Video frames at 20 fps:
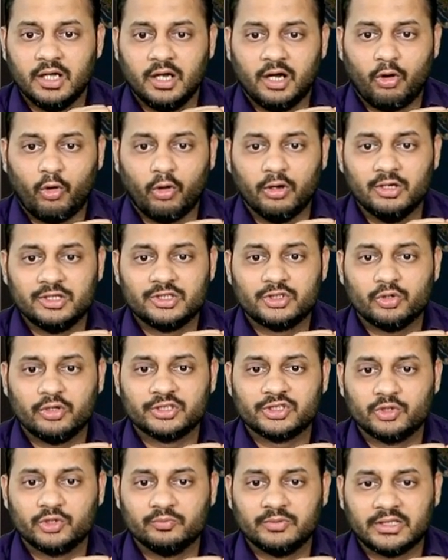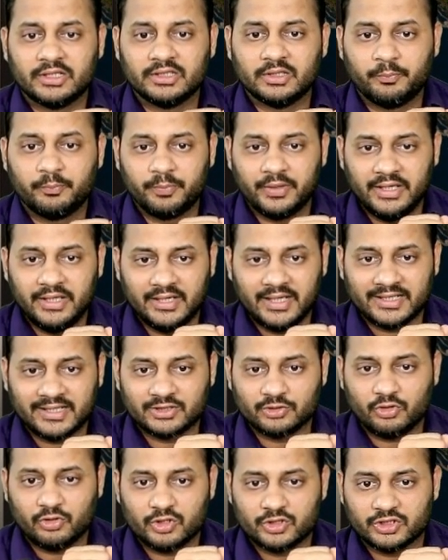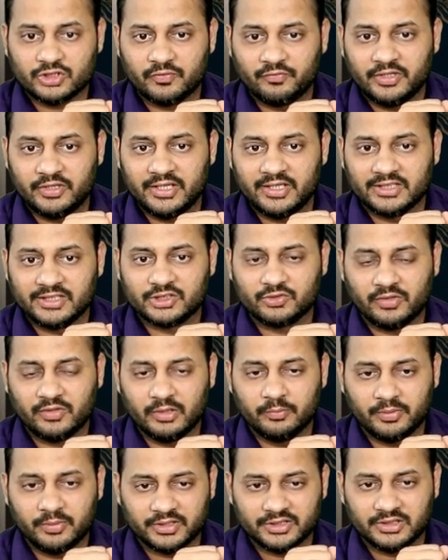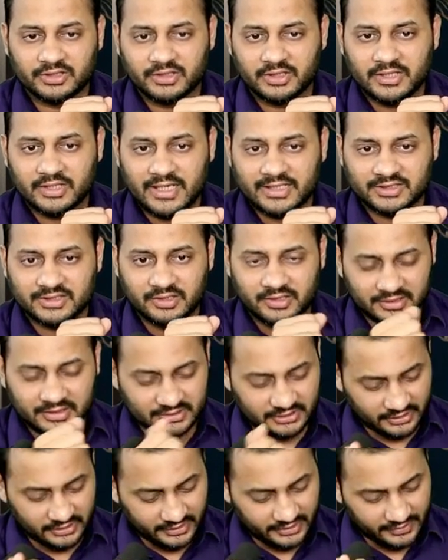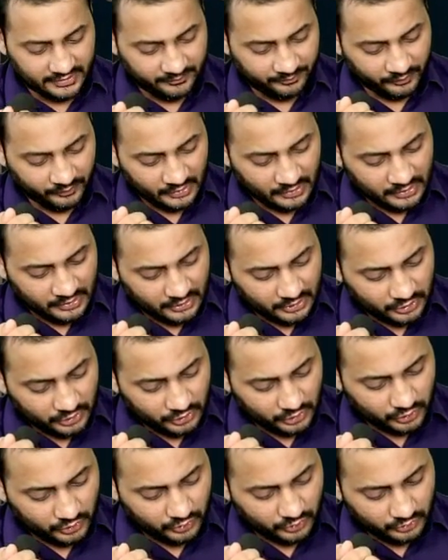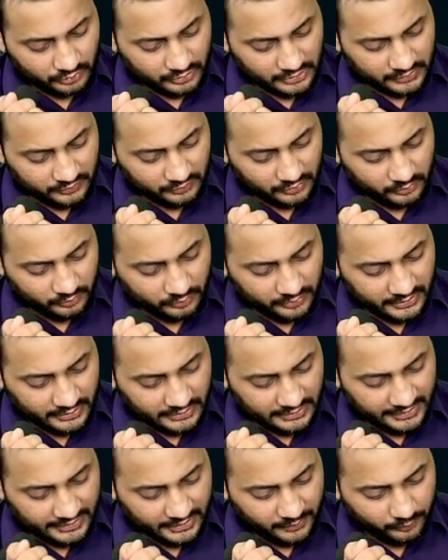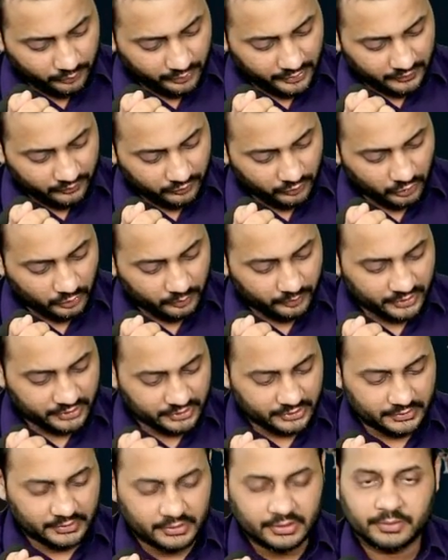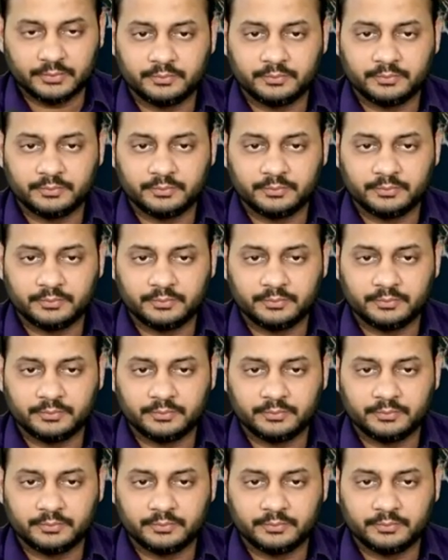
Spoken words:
Also assume that the pre-tax cost of debt is 12%, the tax rate is 30. So this would mean 8.4%.